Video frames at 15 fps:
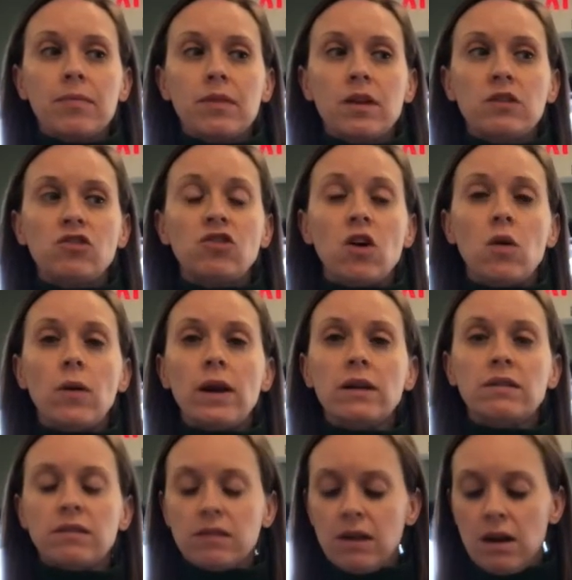So
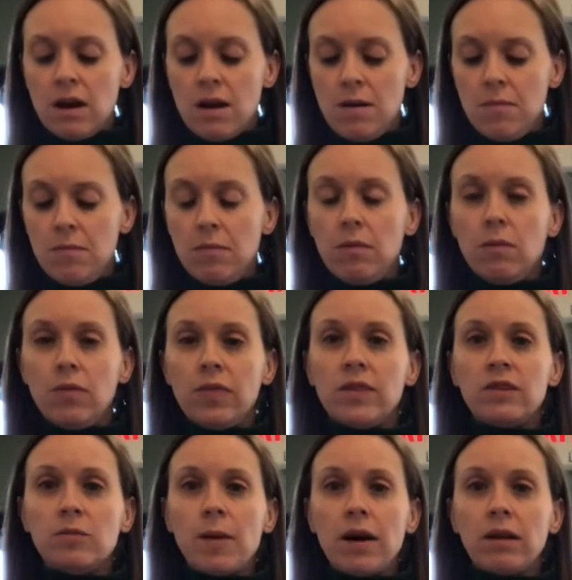it's
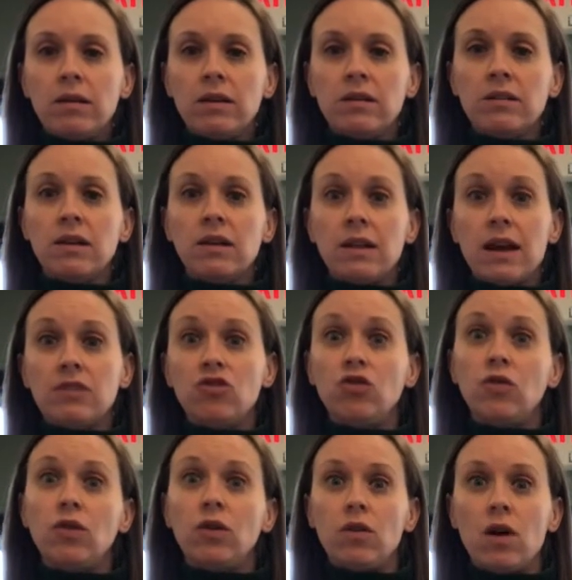this bottle is gonna last you
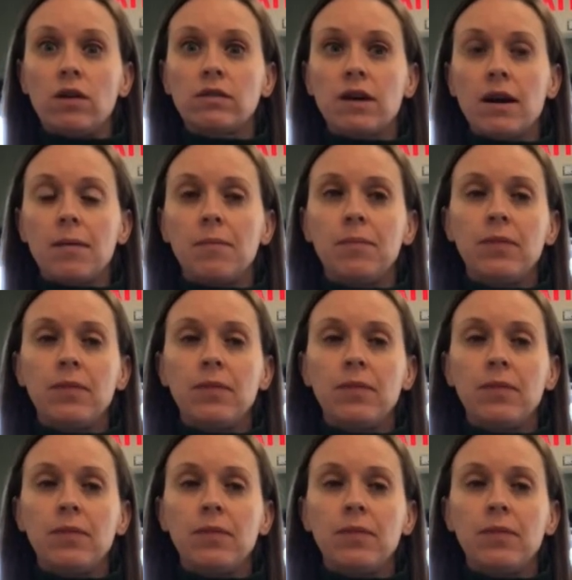for a long time.